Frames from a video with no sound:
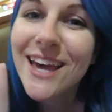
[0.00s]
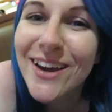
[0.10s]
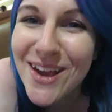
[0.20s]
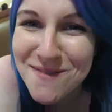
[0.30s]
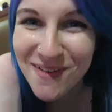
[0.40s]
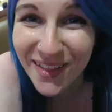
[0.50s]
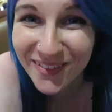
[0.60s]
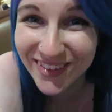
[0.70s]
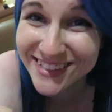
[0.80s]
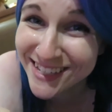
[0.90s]
me tell you about
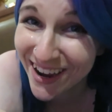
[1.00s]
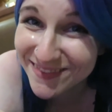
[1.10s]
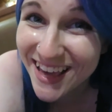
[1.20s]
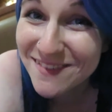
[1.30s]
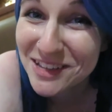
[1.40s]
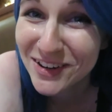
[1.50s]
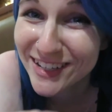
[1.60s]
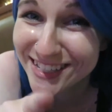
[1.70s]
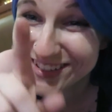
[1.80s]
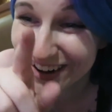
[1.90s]
the one time that Emmy
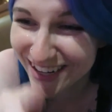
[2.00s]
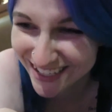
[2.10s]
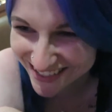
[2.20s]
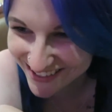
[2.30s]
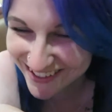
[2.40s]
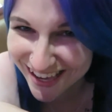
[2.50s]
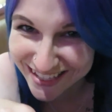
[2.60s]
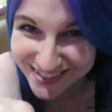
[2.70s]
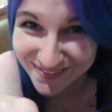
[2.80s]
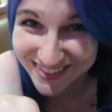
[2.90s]
tried to drag her
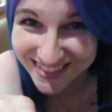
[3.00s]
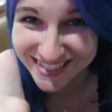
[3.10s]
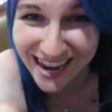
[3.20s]
suitcase up to the